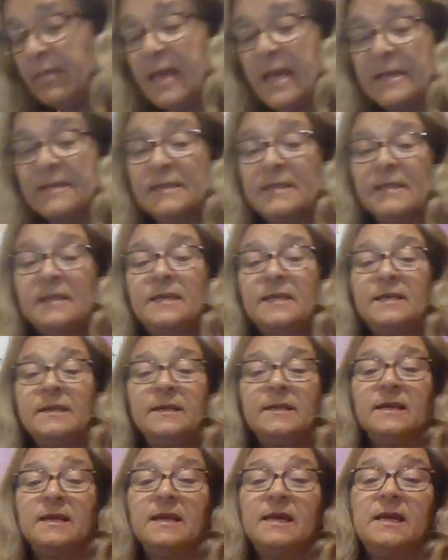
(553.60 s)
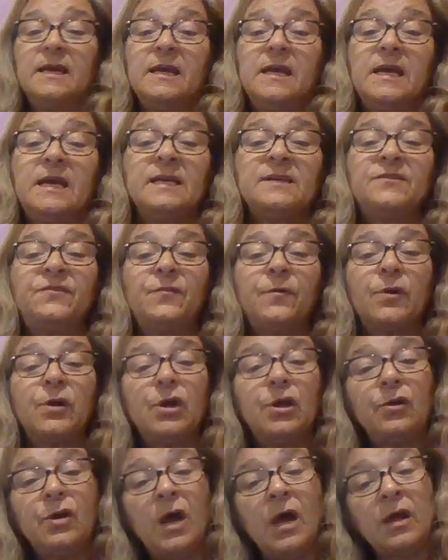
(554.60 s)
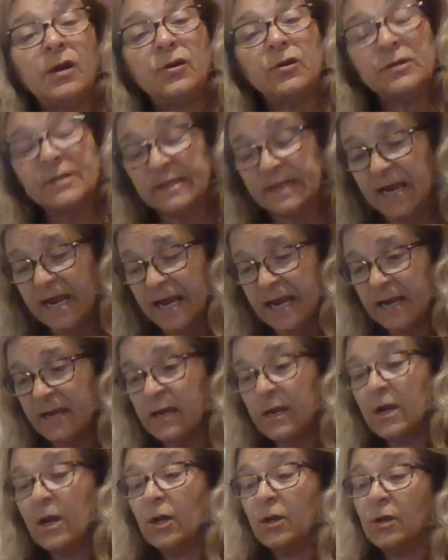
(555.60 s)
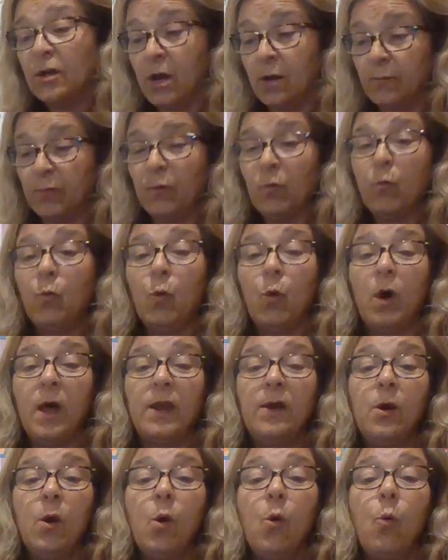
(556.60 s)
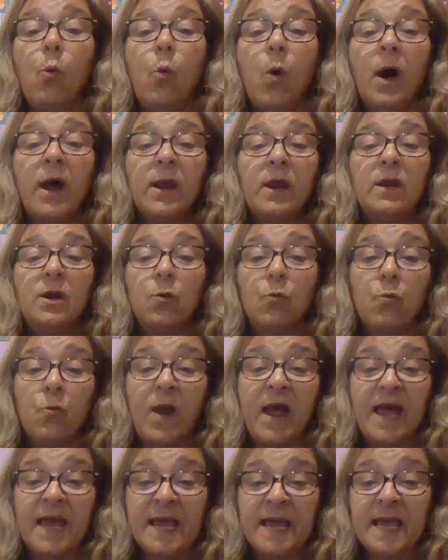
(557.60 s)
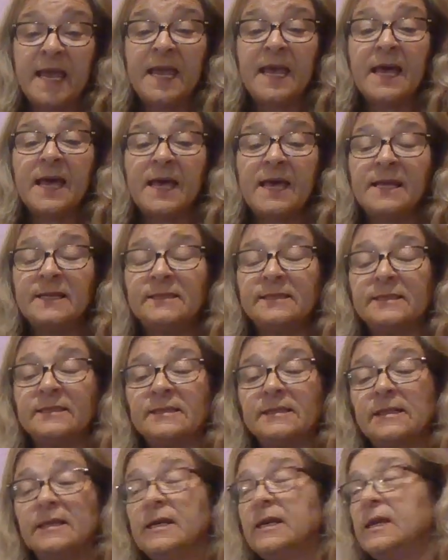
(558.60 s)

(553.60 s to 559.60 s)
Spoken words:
lesson is for you to understand, number one, what an array is,